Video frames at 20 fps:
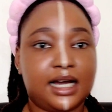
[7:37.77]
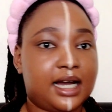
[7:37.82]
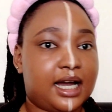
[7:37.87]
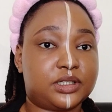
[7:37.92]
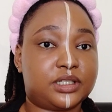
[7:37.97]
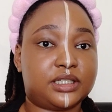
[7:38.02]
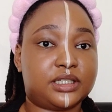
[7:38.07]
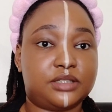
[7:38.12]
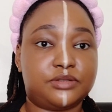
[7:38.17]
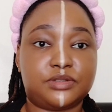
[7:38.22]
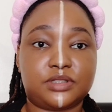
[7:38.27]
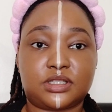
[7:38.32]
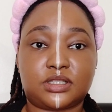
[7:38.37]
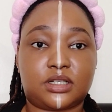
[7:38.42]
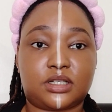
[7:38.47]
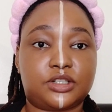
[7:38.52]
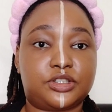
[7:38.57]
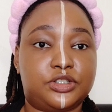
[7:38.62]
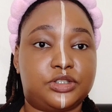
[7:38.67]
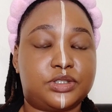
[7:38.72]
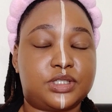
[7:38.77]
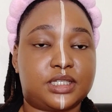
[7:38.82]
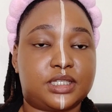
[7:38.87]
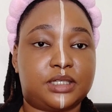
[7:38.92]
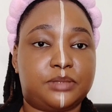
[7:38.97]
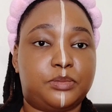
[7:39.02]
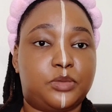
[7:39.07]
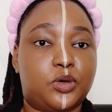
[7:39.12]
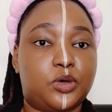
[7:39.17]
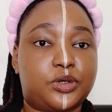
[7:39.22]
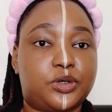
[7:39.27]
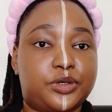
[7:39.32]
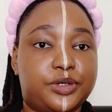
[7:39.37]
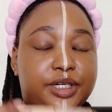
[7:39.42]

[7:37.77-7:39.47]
I'm gonna even start using more